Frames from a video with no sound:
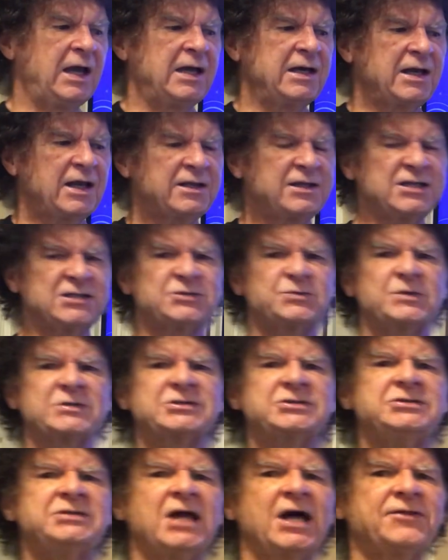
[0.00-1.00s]
Now, this
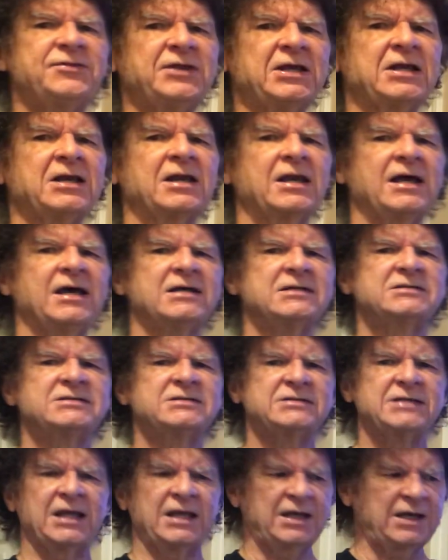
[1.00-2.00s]
was nothing less
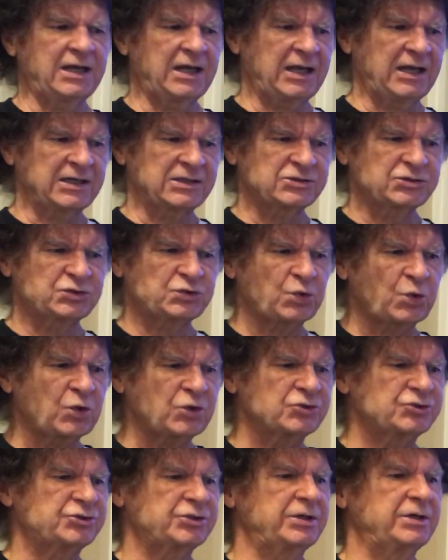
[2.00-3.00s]
than
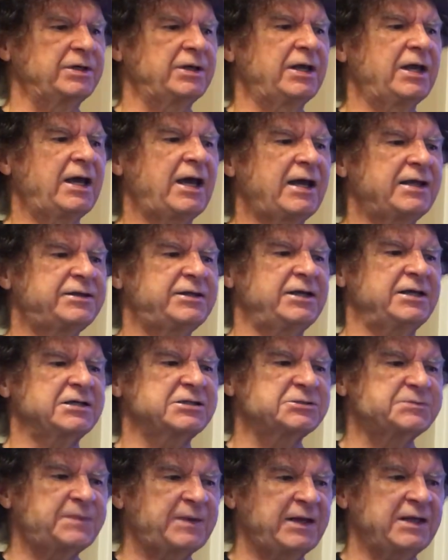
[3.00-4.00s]
extortion at the
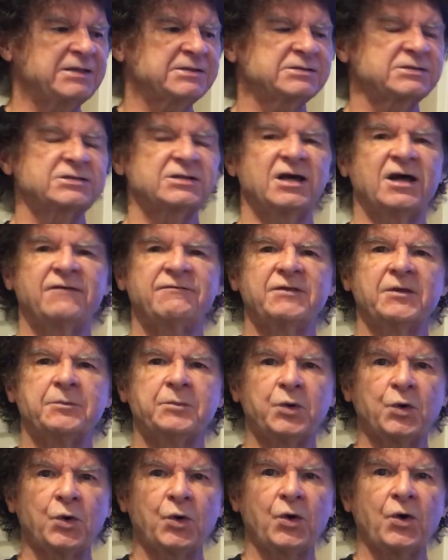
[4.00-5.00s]
expense of the
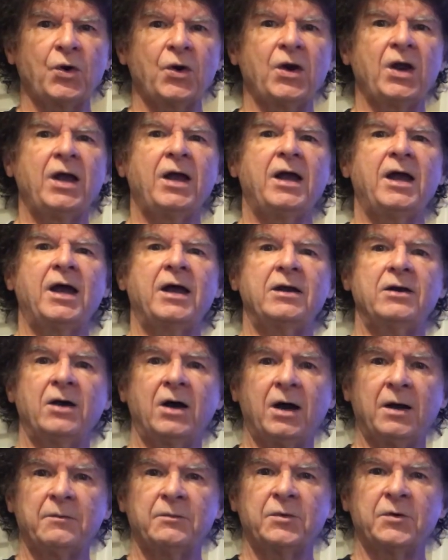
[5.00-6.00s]
poor and
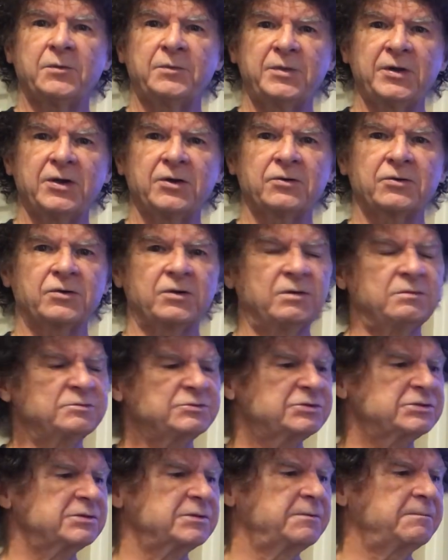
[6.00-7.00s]
humble
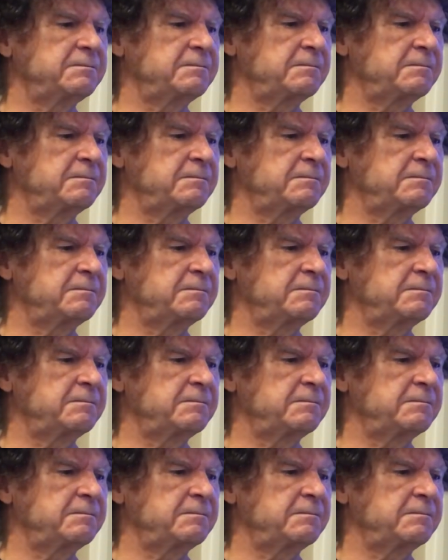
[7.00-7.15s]
pilgrims.